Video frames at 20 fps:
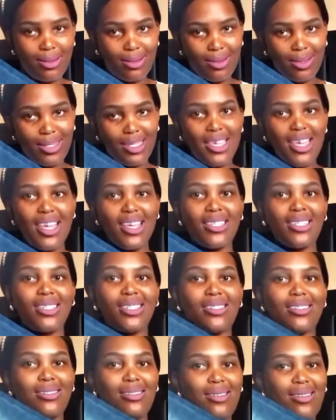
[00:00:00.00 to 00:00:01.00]
yes.
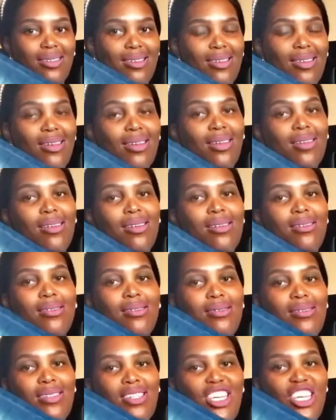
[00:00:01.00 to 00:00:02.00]

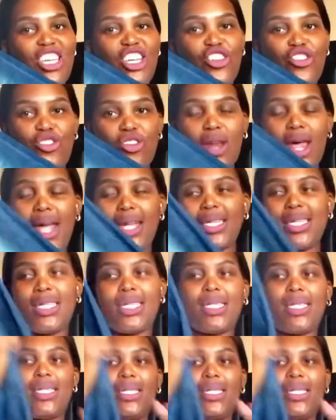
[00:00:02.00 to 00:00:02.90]
It right.